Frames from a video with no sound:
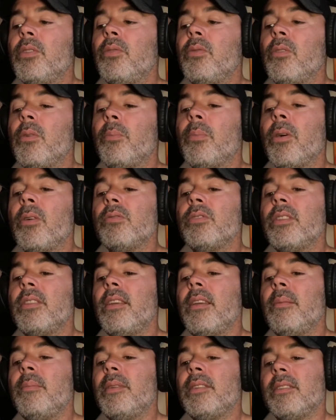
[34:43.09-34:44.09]
to approach
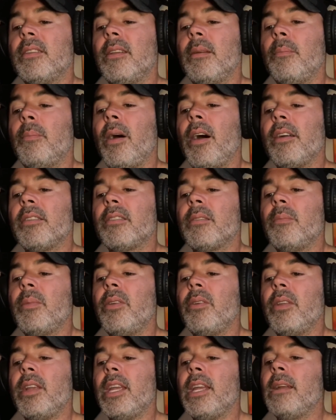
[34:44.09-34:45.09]
them is an
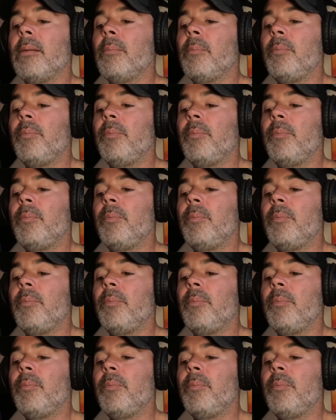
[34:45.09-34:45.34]
impossibility.